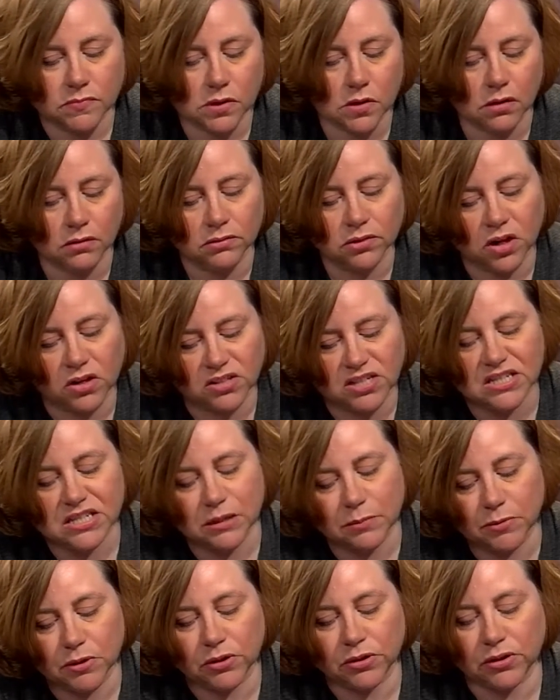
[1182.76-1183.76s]
along
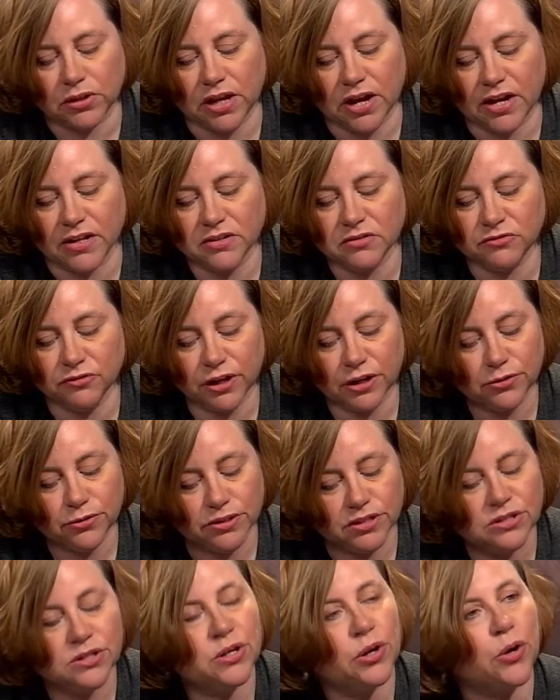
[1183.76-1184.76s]
similar lines,
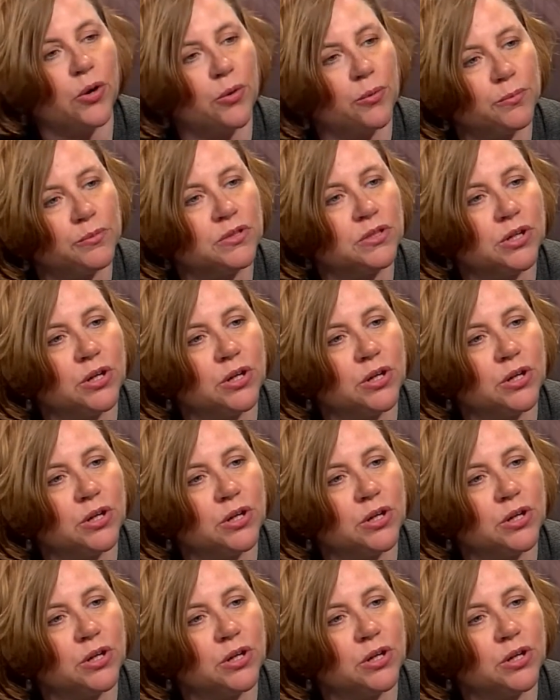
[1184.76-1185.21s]
veterans' homes,